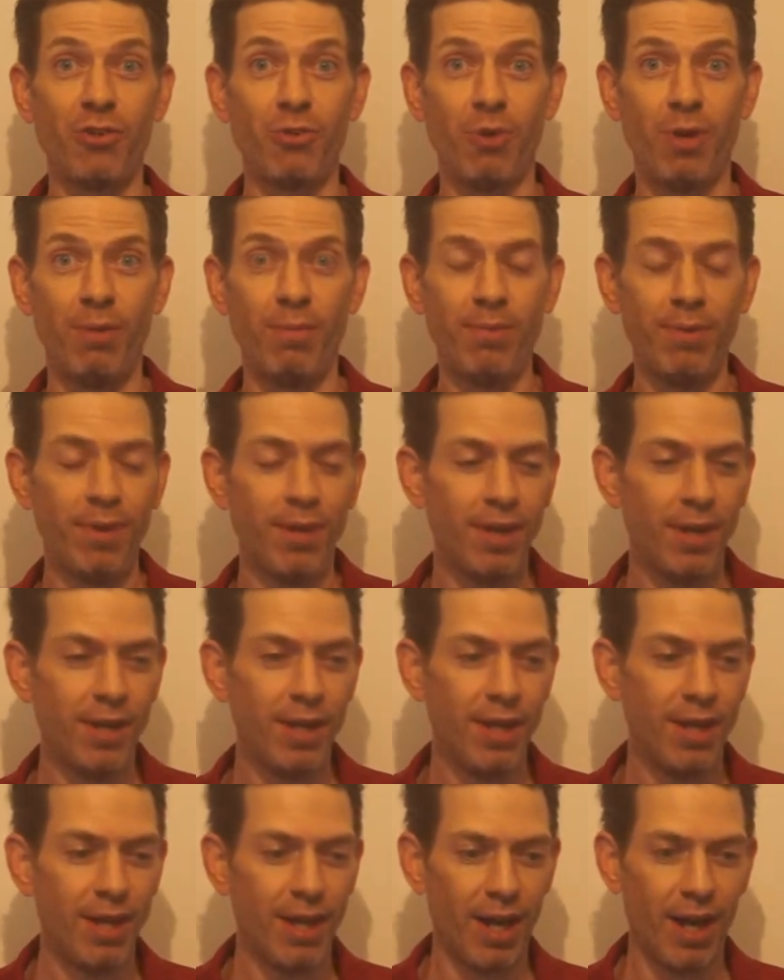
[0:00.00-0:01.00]
Cream,
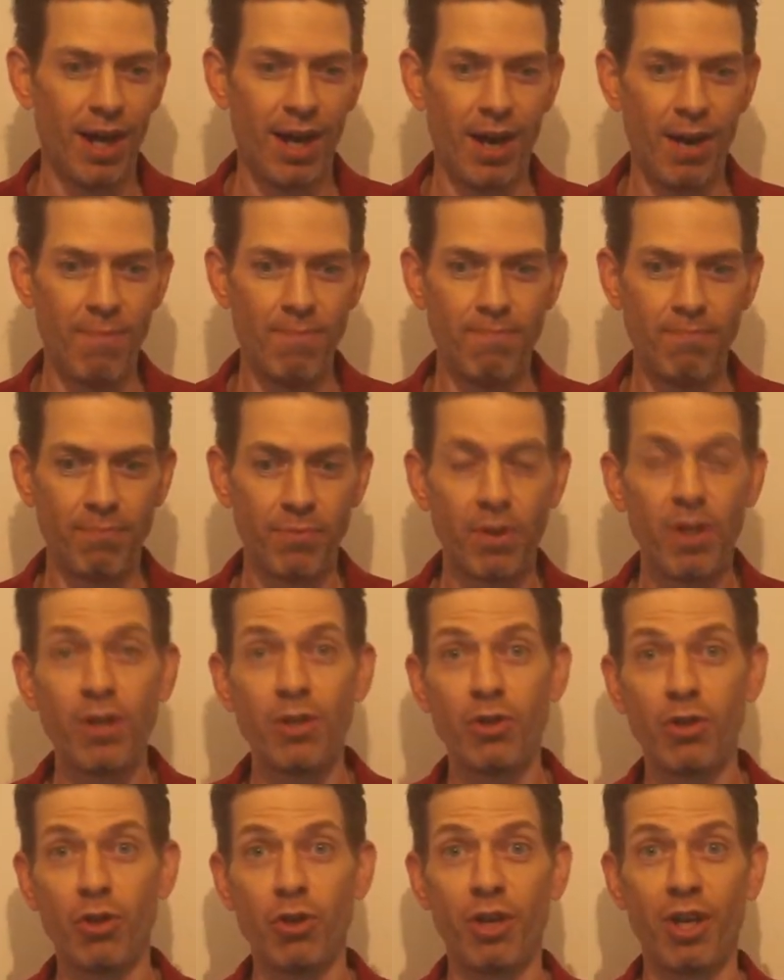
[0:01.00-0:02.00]

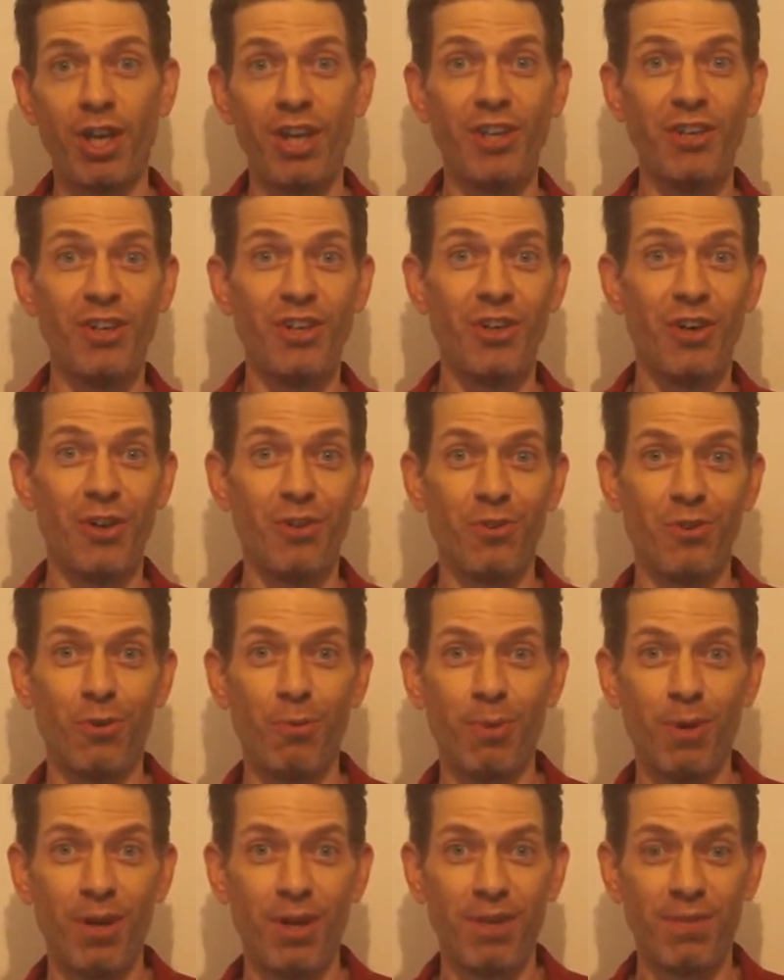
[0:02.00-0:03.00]
Türk İşi
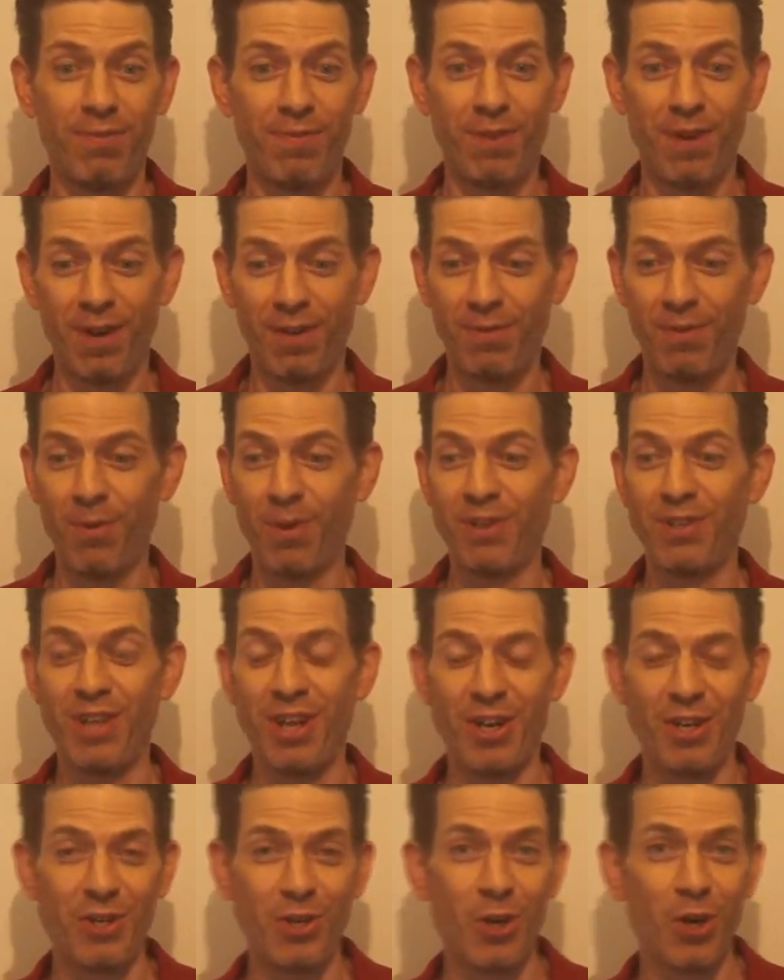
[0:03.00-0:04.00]
Dondurma, if you want to say
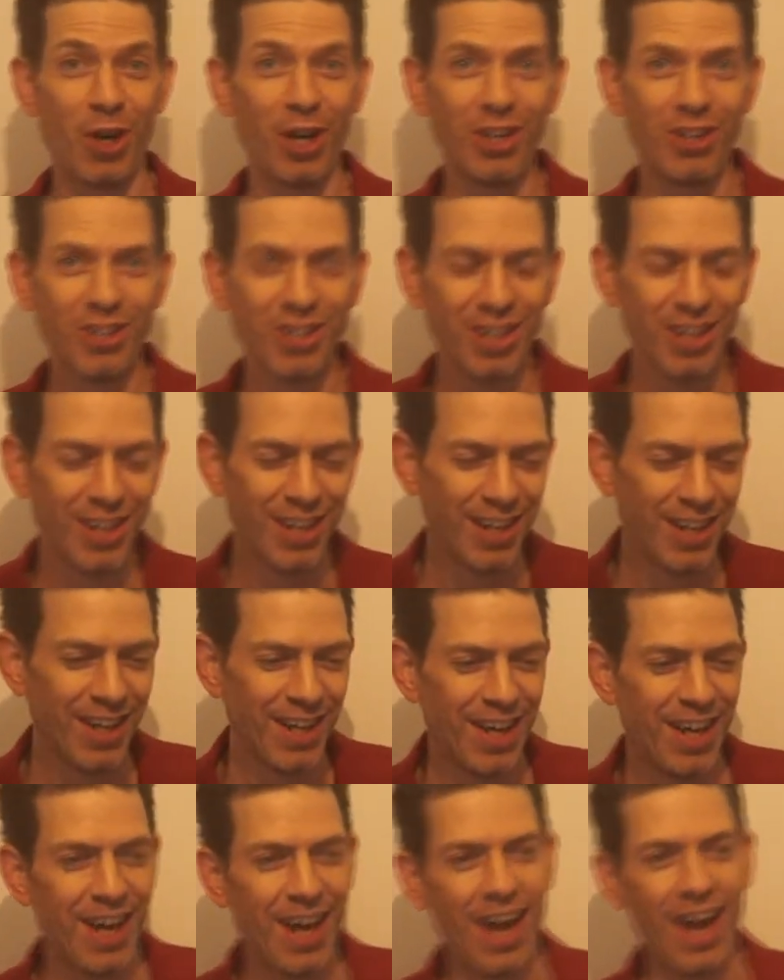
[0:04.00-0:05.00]
it in Turkish."
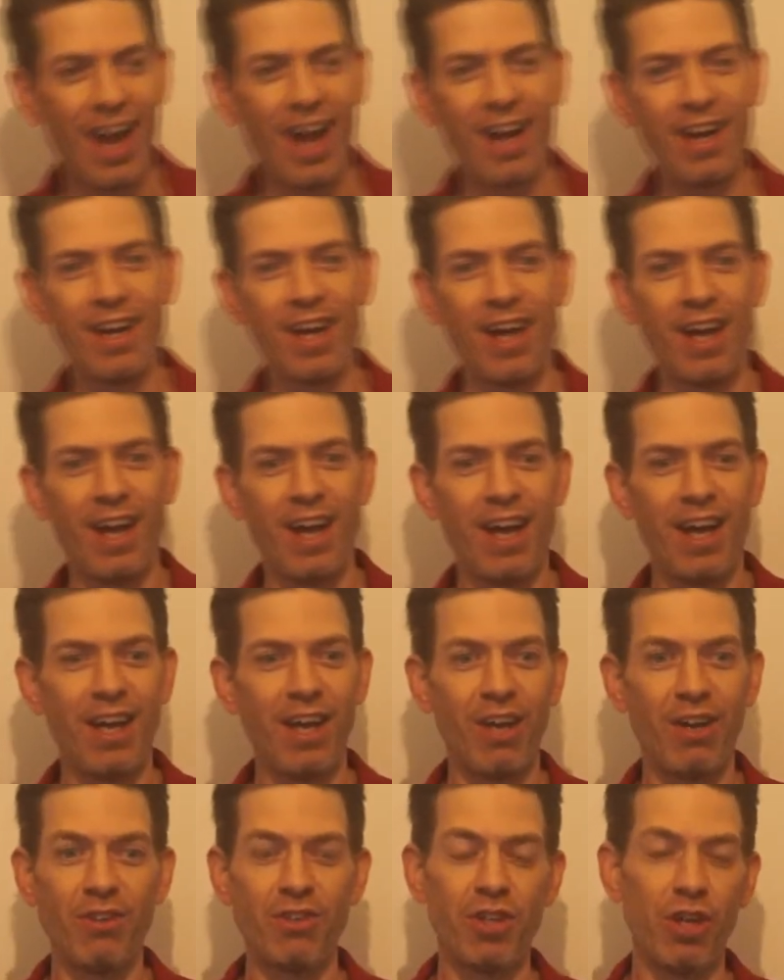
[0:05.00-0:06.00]
And he
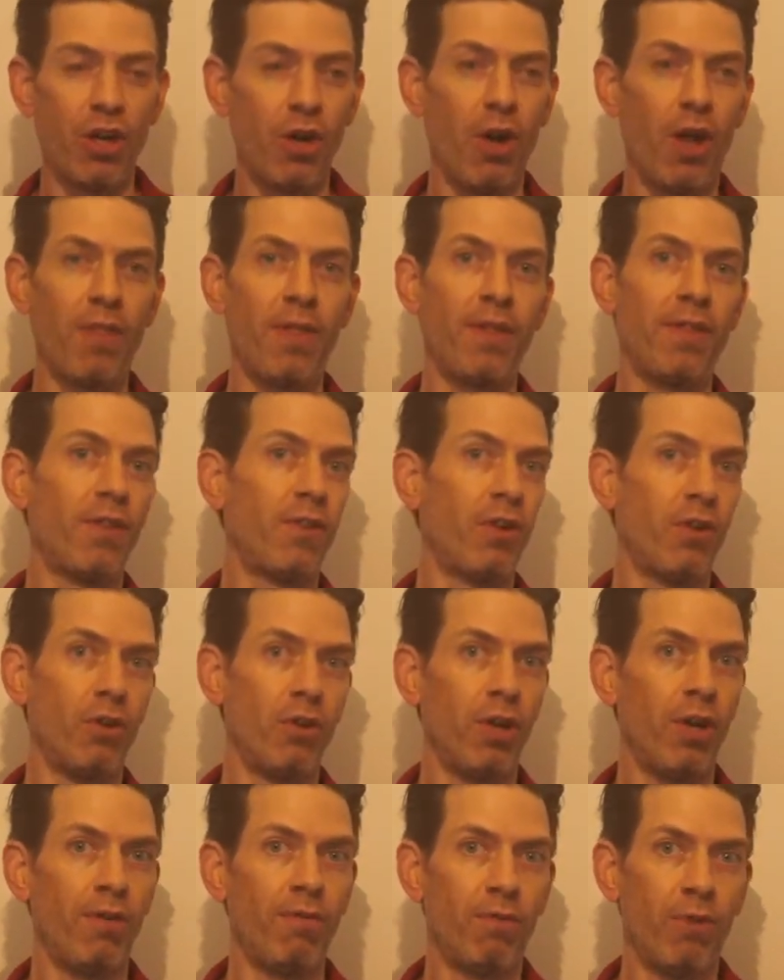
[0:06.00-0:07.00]
goes, I think that they're
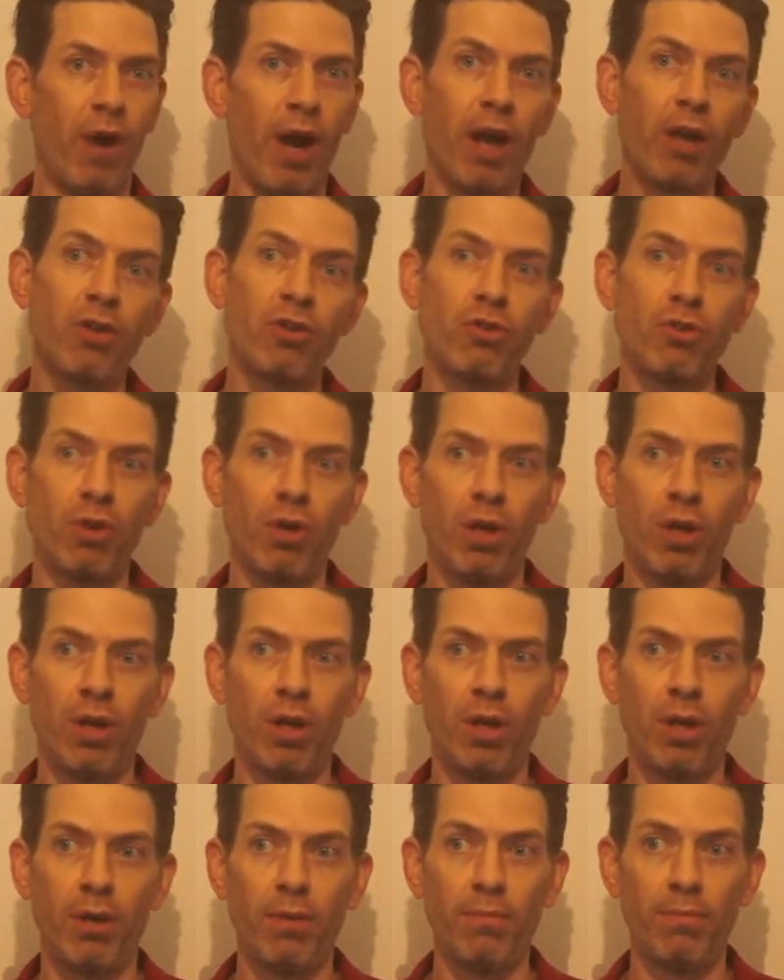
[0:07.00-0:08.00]
looking for
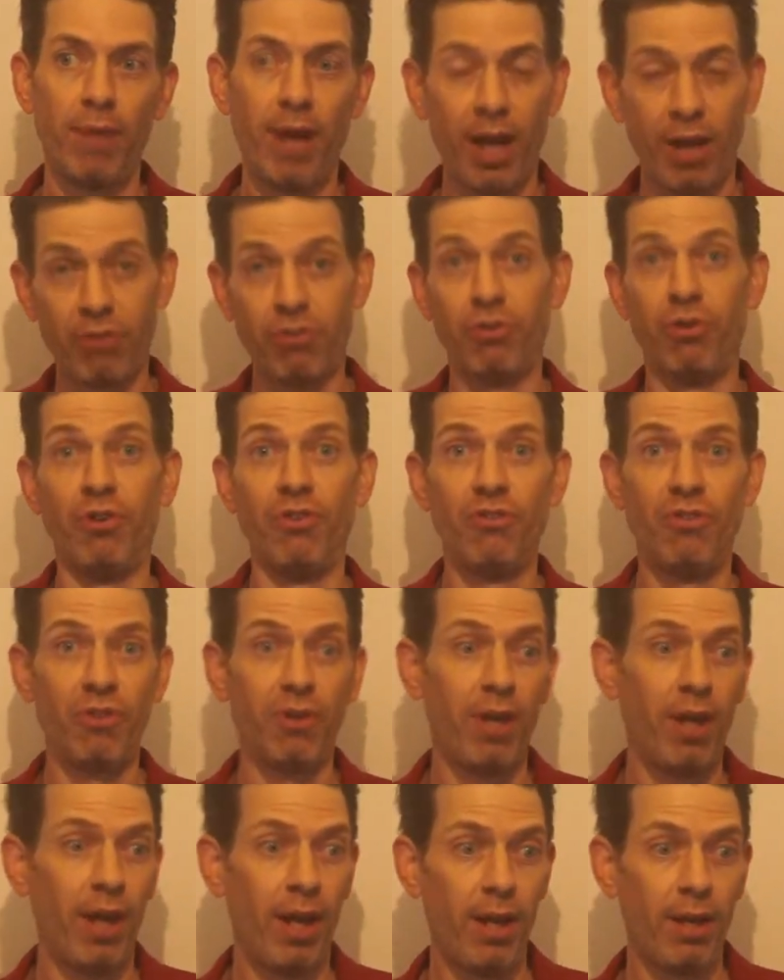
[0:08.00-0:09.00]
extras,
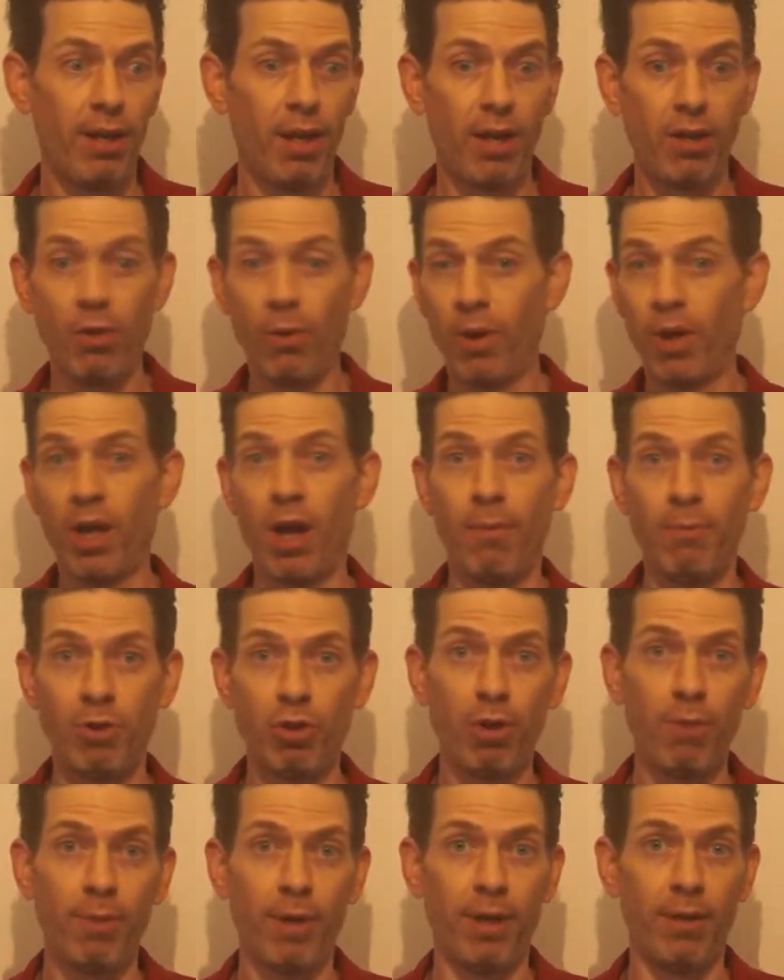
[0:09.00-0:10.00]
and do you want to come and
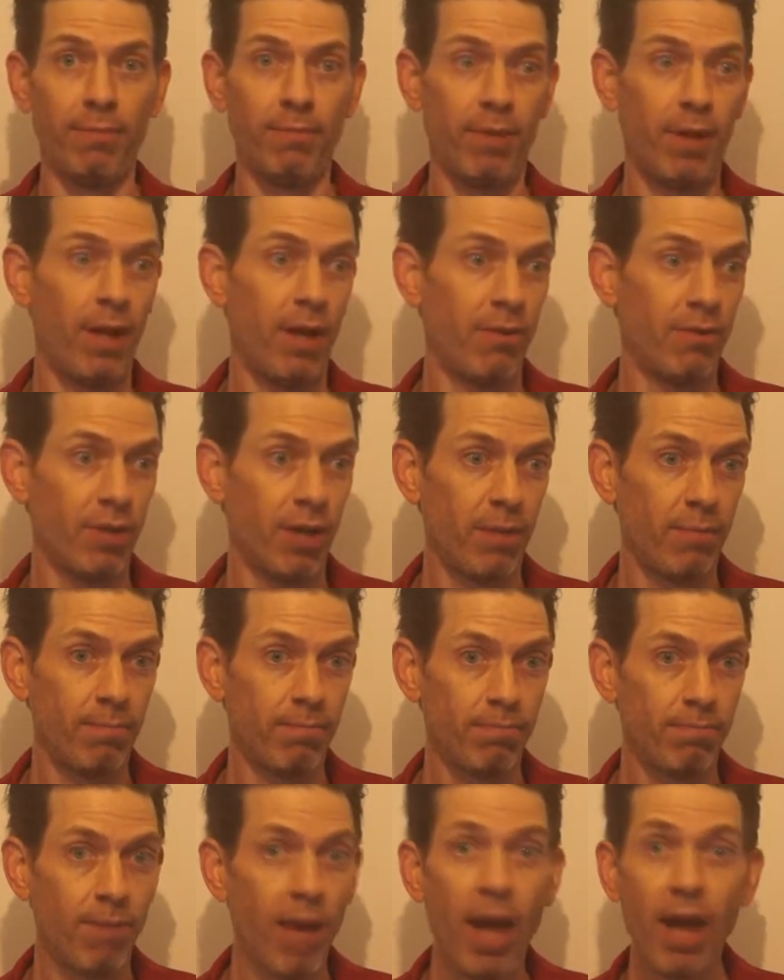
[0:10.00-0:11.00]
join me? And I was like,
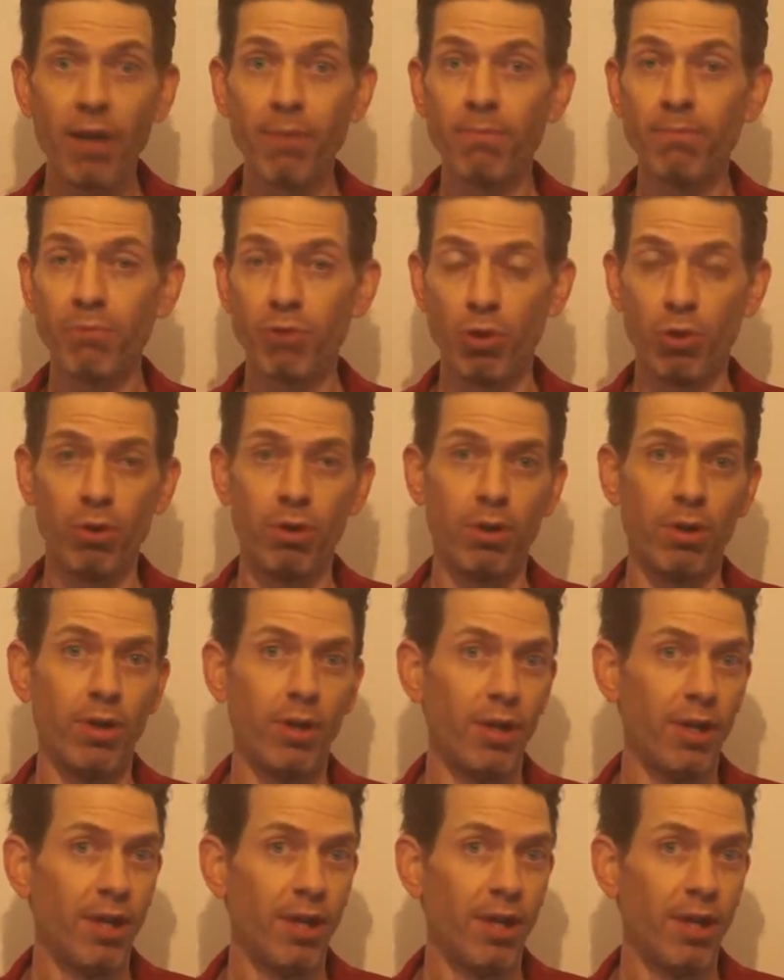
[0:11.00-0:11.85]
yeah, sure.